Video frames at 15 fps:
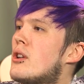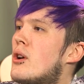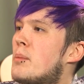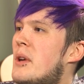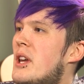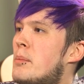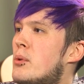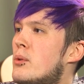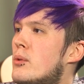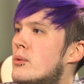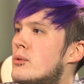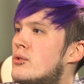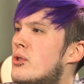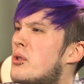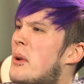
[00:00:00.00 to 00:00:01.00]
A lot of
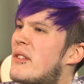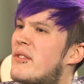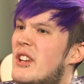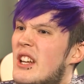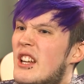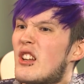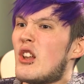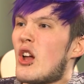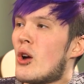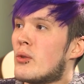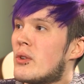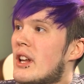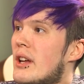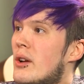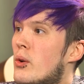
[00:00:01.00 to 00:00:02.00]
people talk about feeling
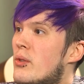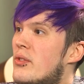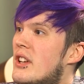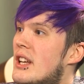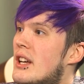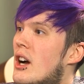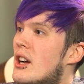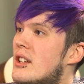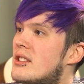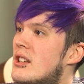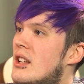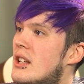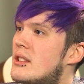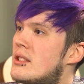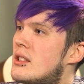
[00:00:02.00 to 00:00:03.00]
lonely or feeling
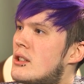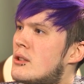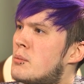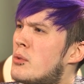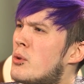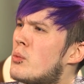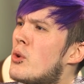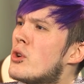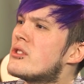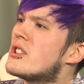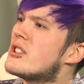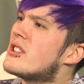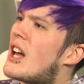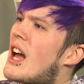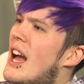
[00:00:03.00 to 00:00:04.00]
isolated, but what
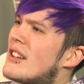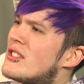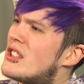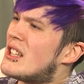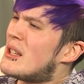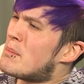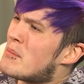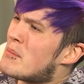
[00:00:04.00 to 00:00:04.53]
does that actually